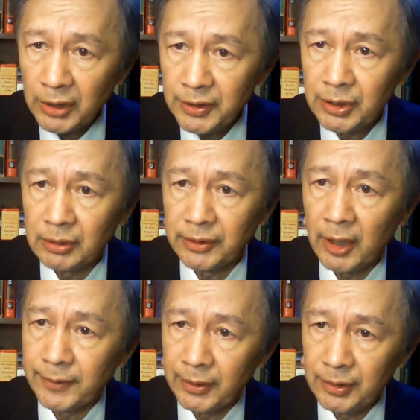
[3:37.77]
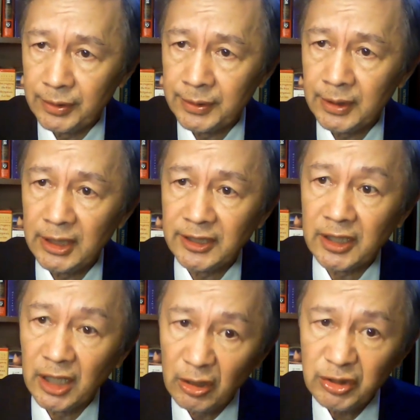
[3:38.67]
altitude of the Earth is
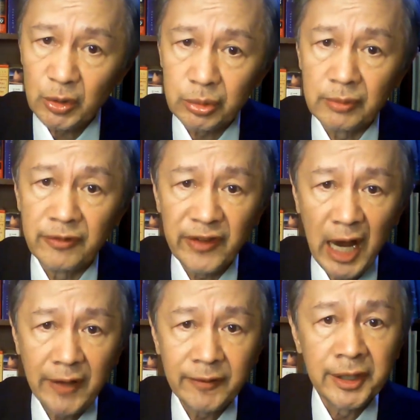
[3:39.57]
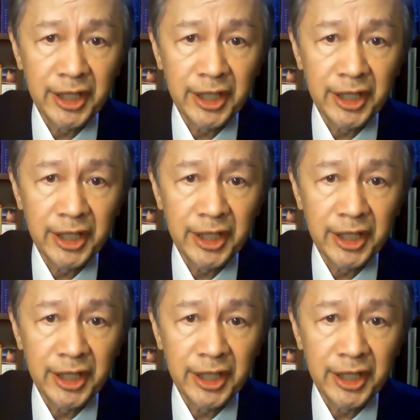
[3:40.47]
closer to 5